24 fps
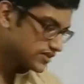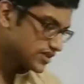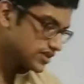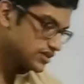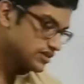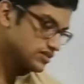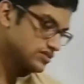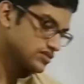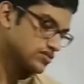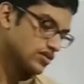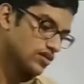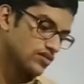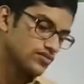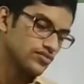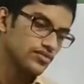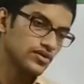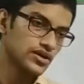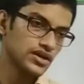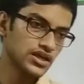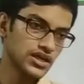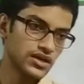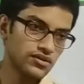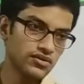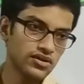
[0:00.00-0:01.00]
software
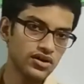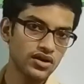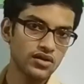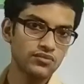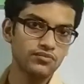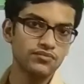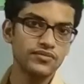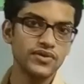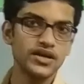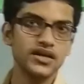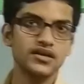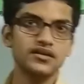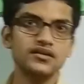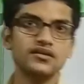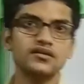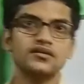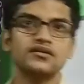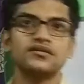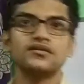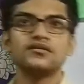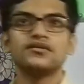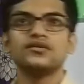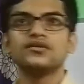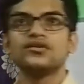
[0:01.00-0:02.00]
development
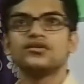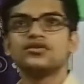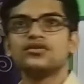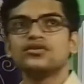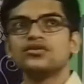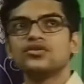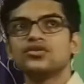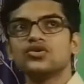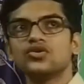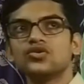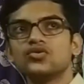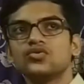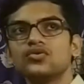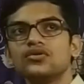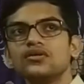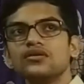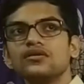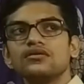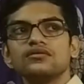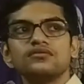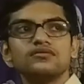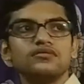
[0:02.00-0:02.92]
tool.